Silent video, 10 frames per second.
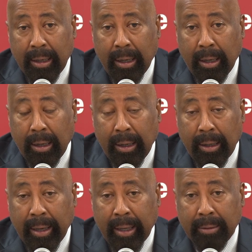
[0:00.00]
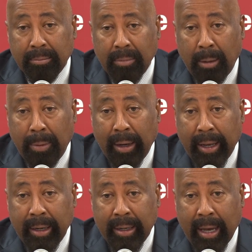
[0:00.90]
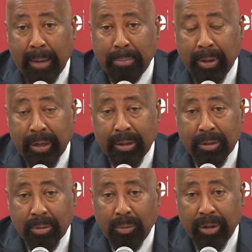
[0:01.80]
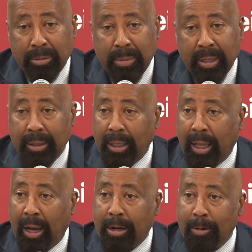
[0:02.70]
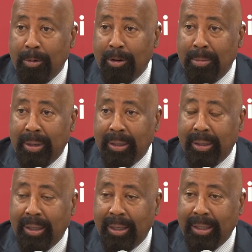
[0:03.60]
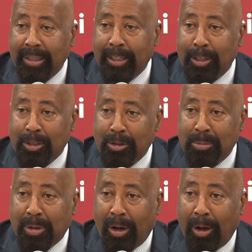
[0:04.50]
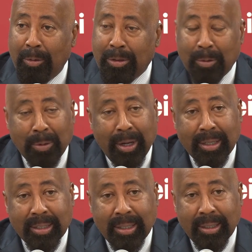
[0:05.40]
Had about 8, 9 players with me in the locker room, and did a Zoom call with the rest.